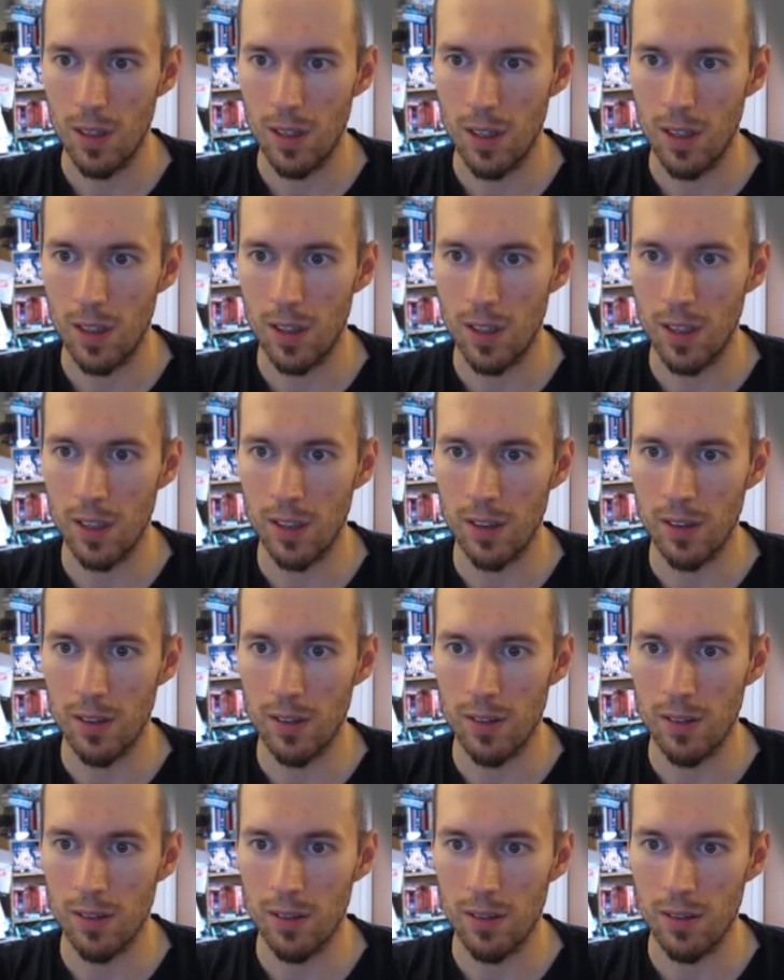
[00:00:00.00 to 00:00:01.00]
and then
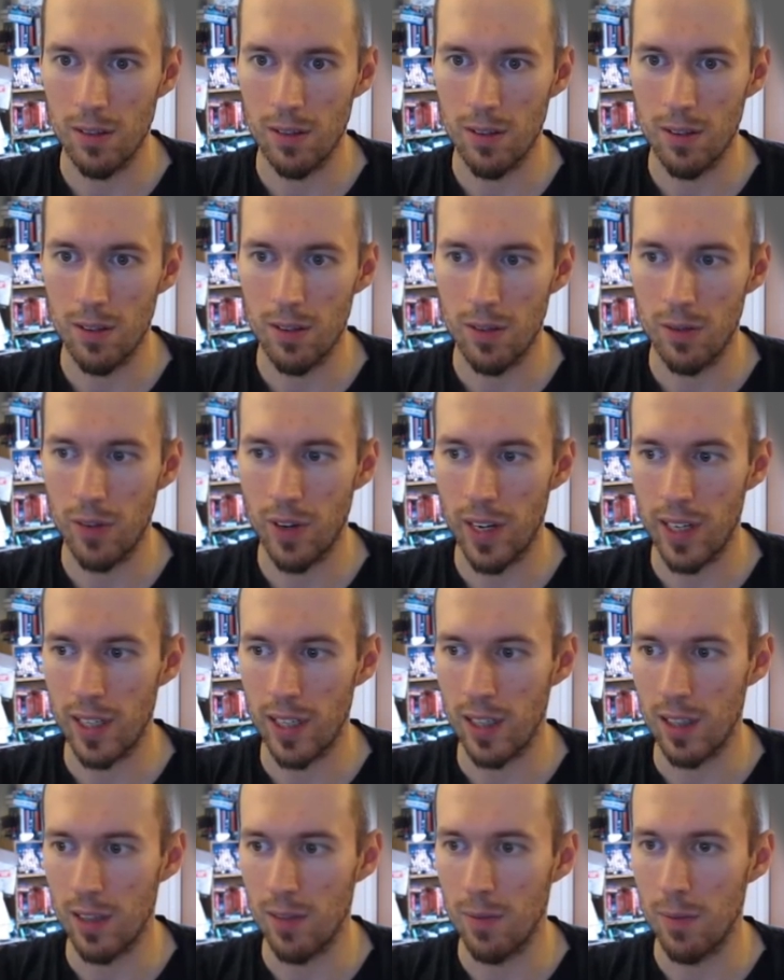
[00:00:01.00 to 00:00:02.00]

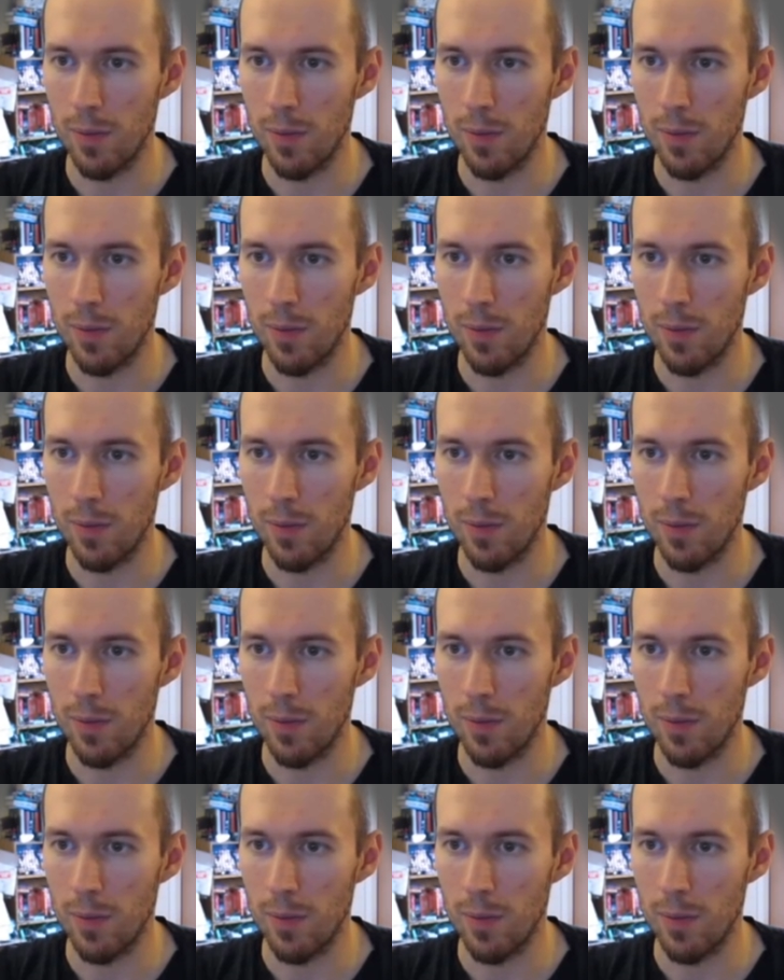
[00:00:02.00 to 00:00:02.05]
find it.